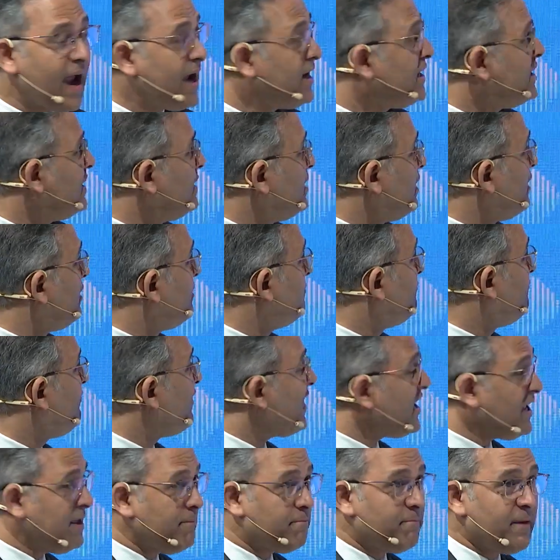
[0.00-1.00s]
and did a
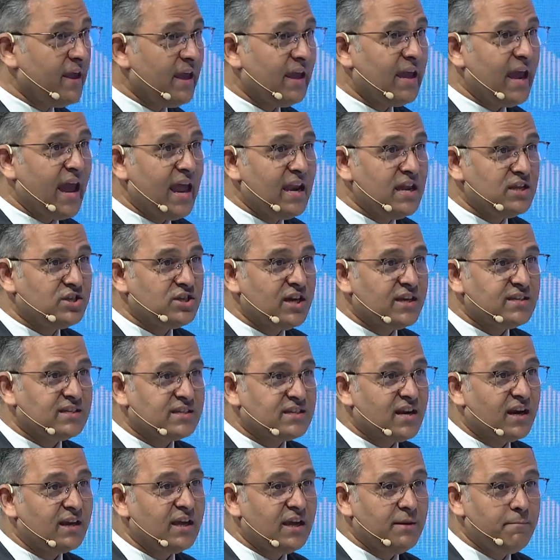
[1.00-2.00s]
very big NHS
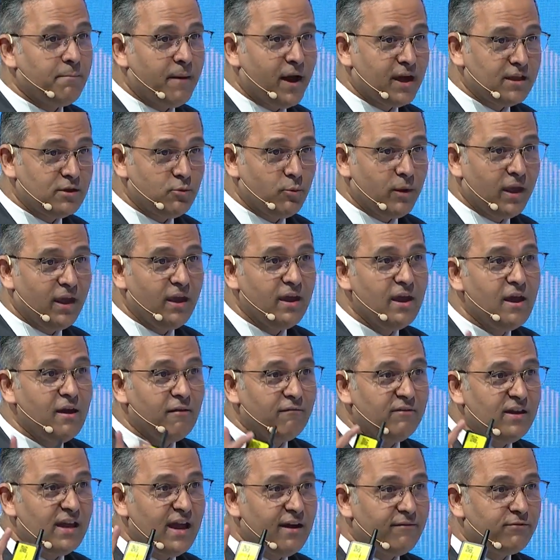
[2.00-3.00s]
study. By the way,
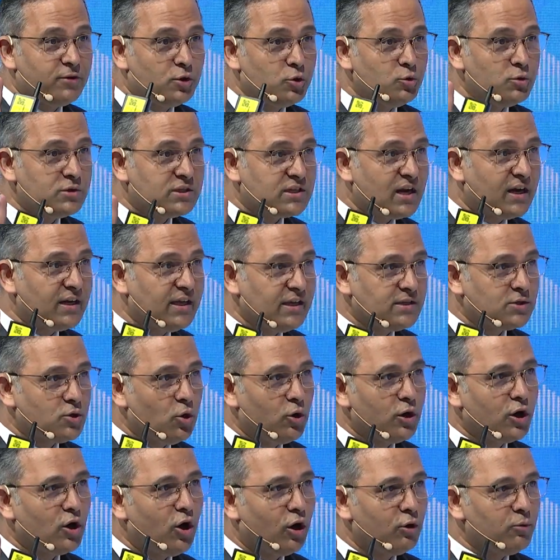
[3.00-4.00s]
we have two studies
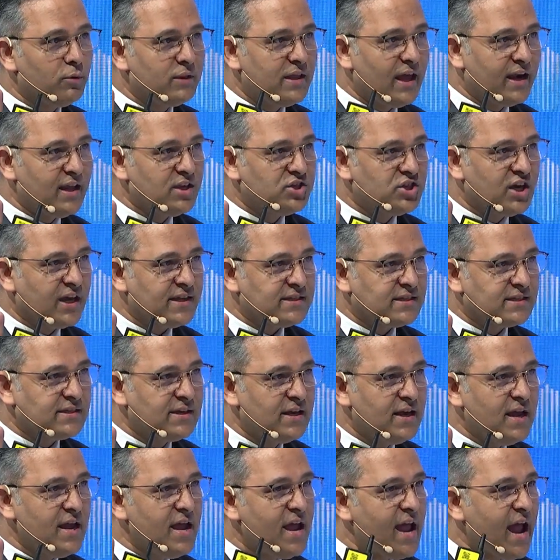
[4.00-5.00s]
going on with NHS.
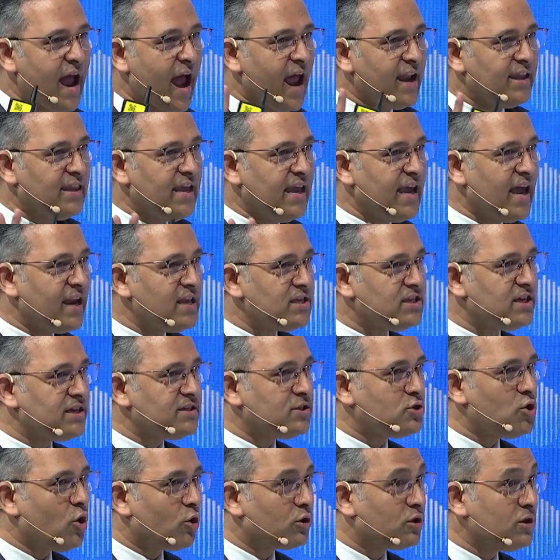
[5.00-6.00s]
And the
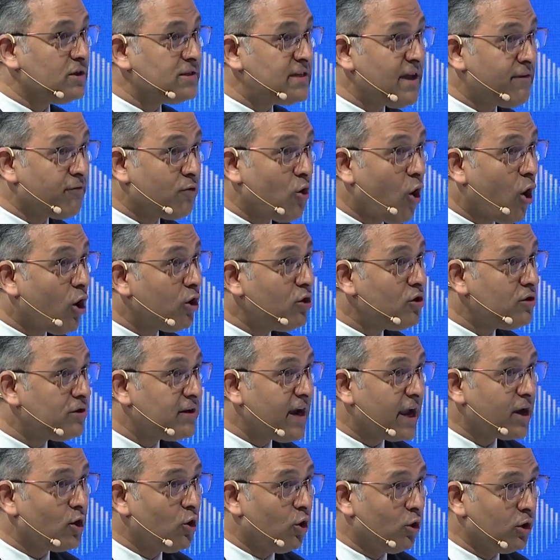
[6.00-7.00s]
NHS doctors have gone on
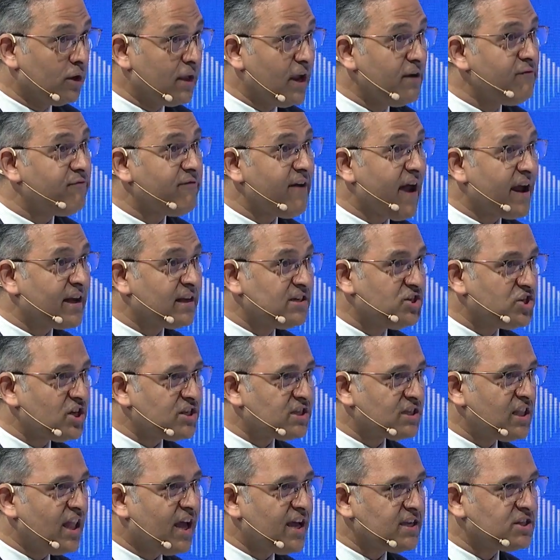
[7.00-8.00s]
record. In fact,
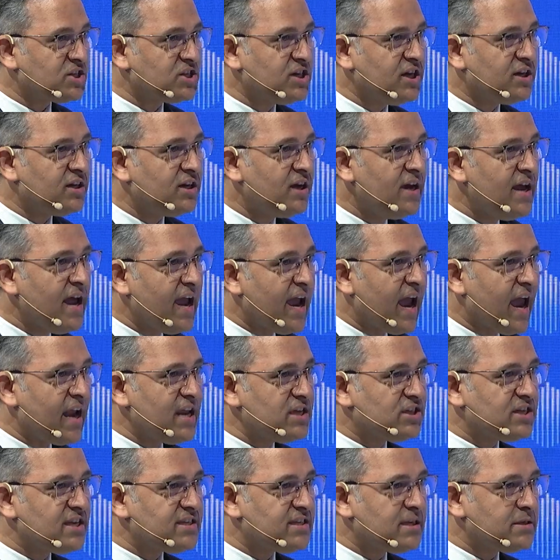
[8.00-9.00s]
just last year,
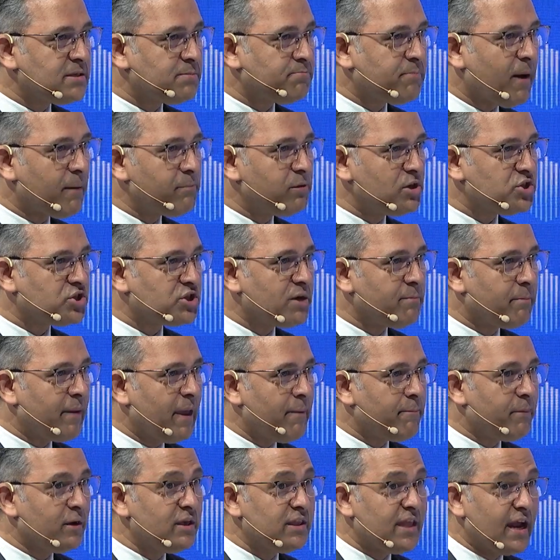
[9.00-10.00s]
NHS has published a
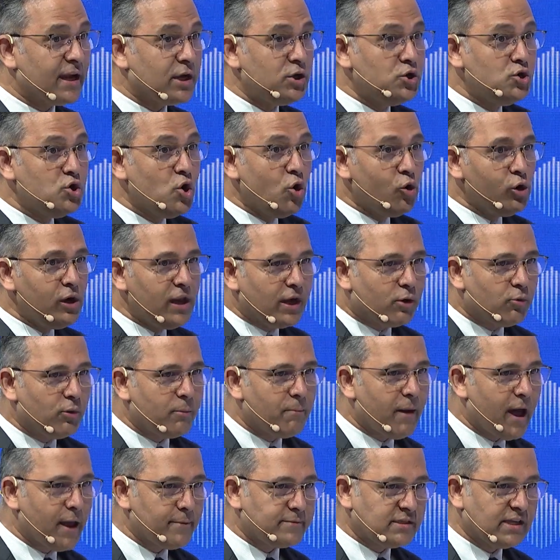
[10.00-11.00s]
paper that no liquid
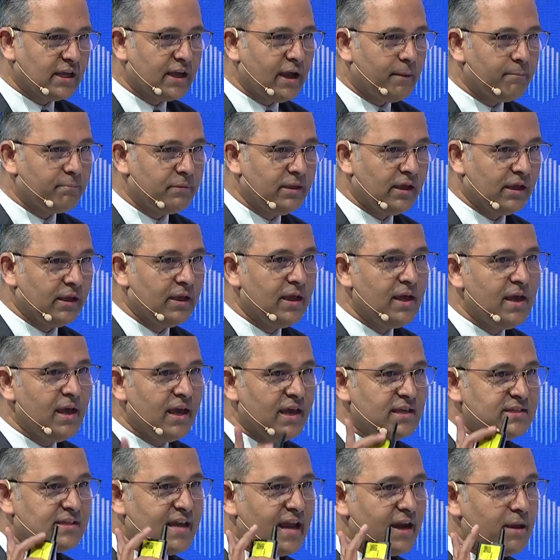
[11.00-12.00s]
biopsy company
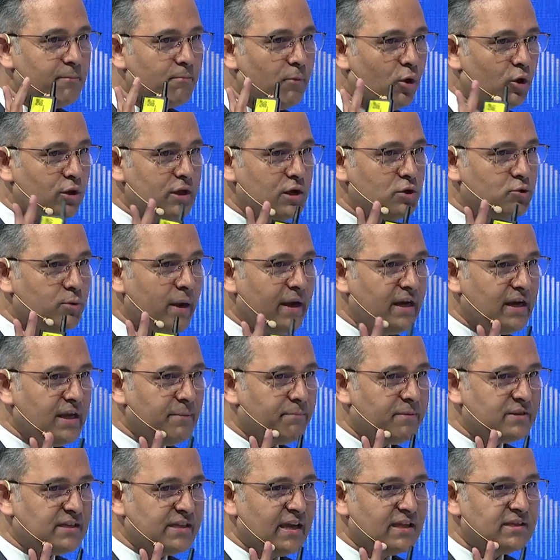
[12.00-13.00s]
is getting more than
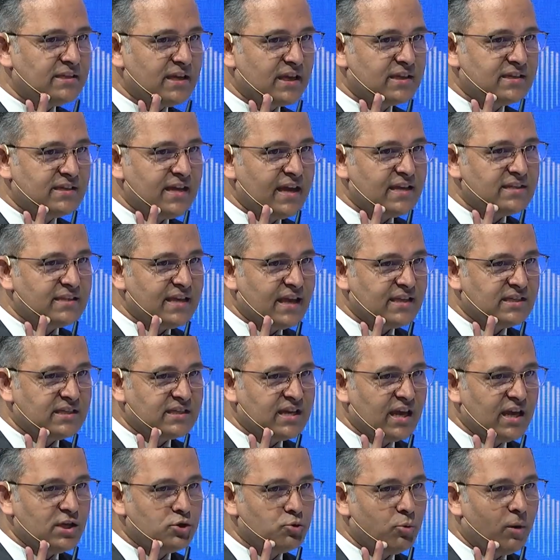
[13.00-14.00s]
20% success at
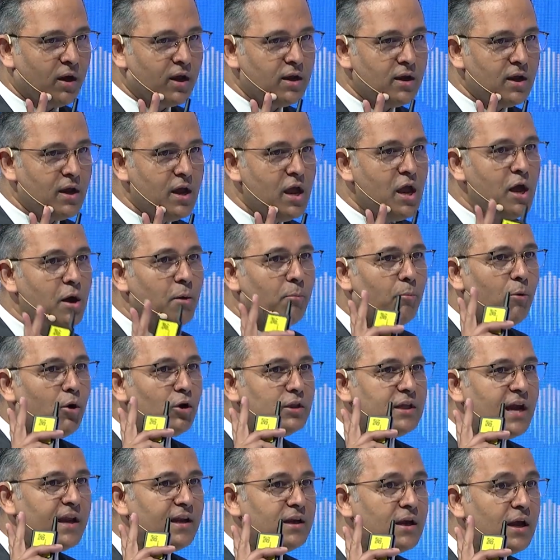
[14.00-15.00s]
stage one, more
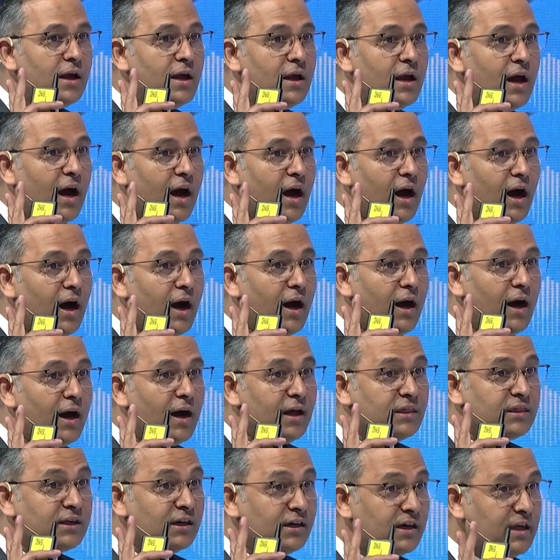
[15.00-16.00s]
than
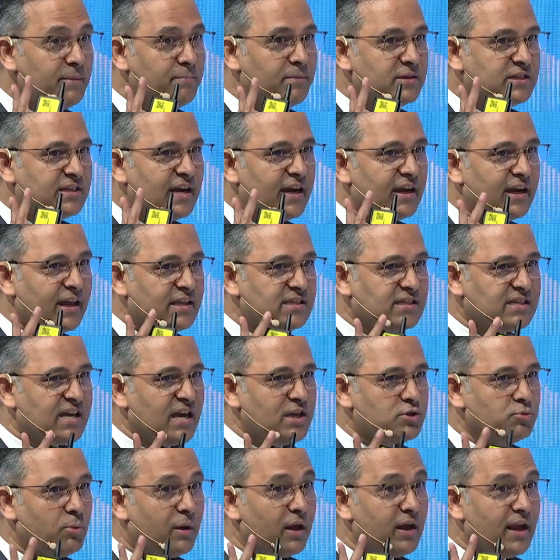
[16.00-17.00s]
30% at
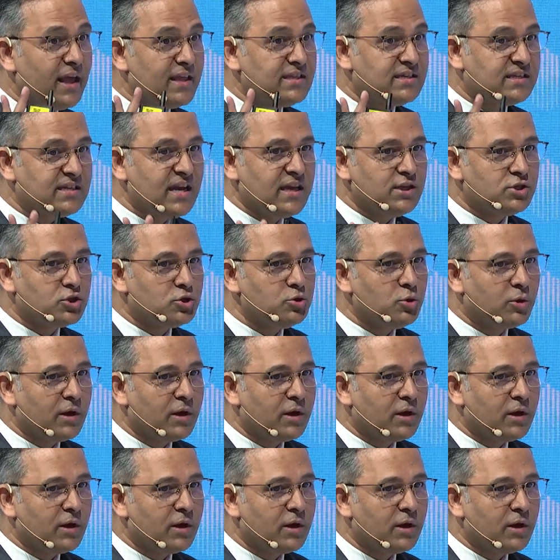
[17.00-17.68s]
stage one and stage two